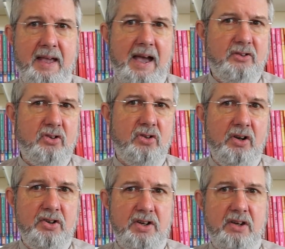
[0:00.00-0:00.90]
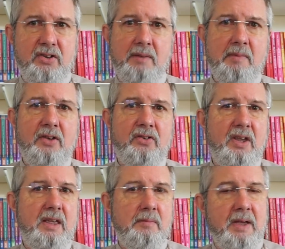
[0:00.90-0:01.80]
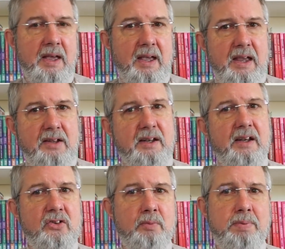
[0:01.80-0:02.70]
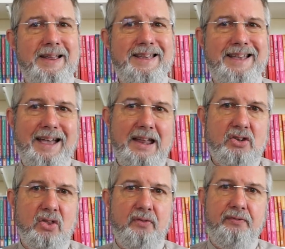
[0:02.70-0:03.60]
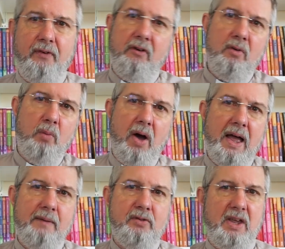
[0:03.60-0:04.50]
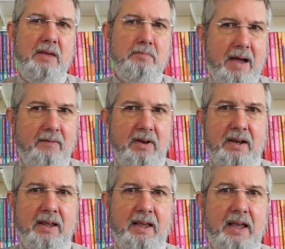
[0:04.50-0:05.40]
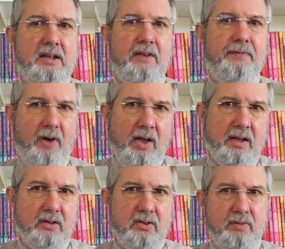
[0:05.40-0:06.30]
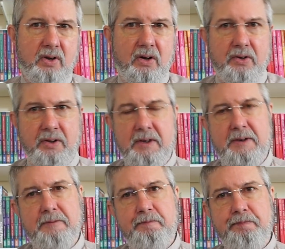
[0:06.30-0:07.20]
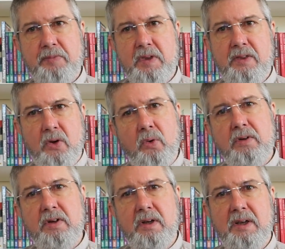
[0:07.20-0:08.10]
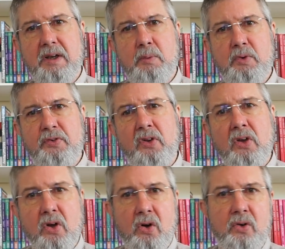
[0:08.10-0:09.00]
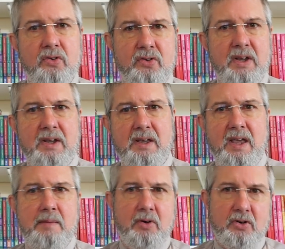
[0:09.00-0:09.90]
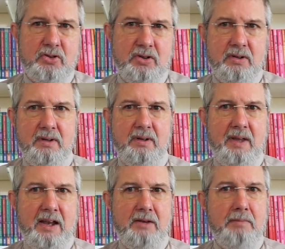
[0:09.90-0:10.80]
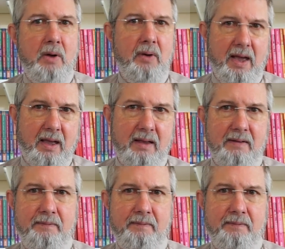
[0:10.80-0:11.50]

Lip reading: As astonishing as it may seem, he did it to placate the foreign wives that he married in defiance of God. The altar was for the gods Chemosh and Molech.